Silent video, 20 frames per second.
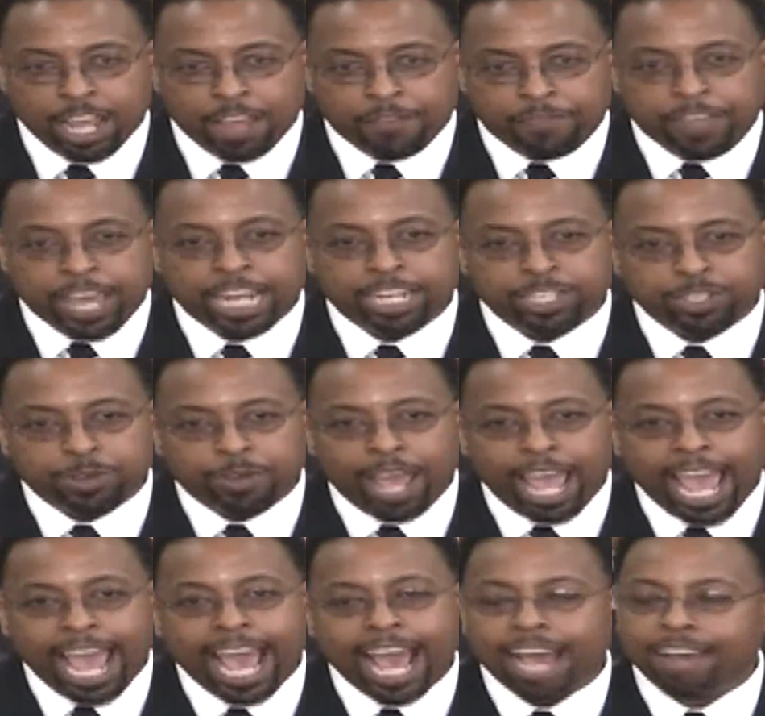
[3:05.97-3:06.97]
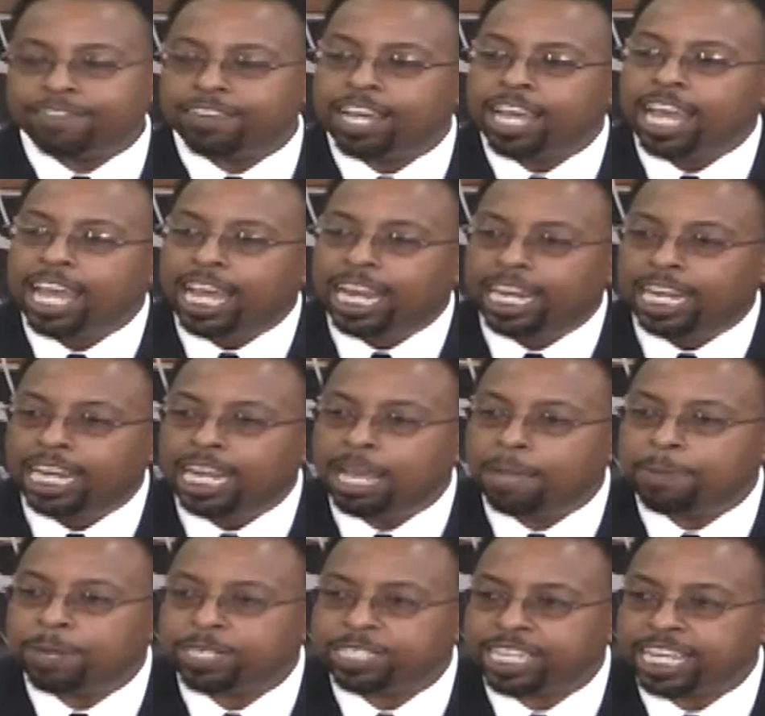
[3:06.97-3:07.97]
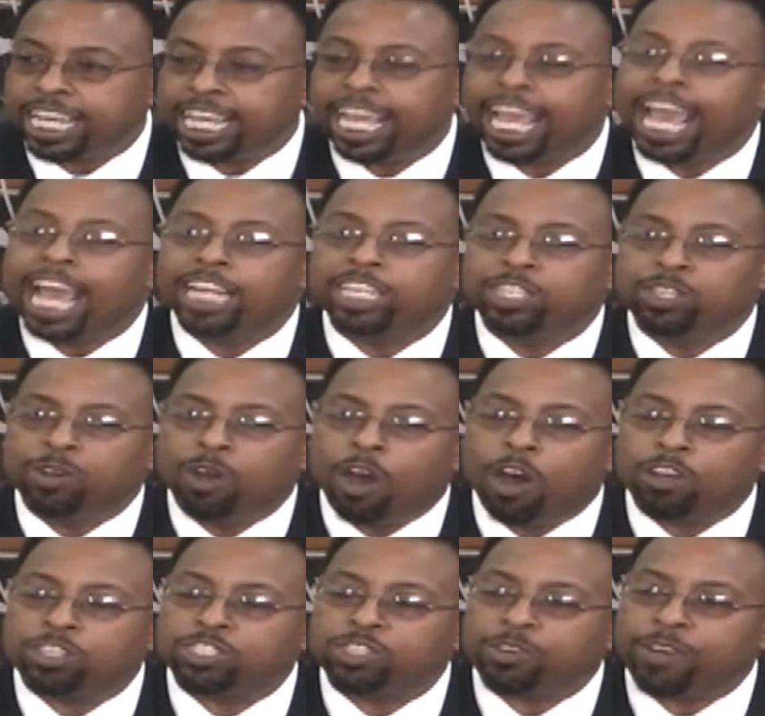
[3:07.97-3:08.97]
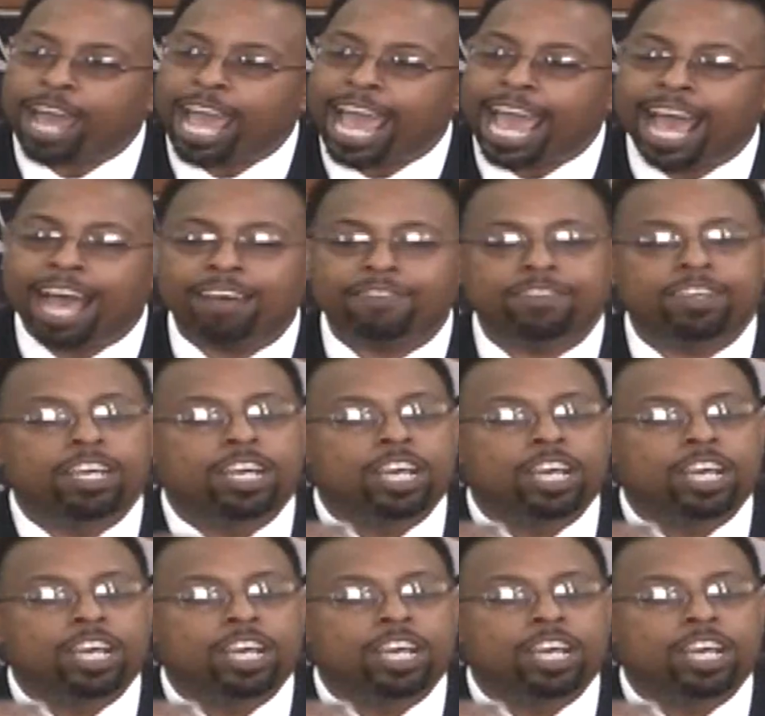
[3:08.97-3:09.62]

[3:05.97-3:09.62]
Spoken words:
then you have liberty and you also have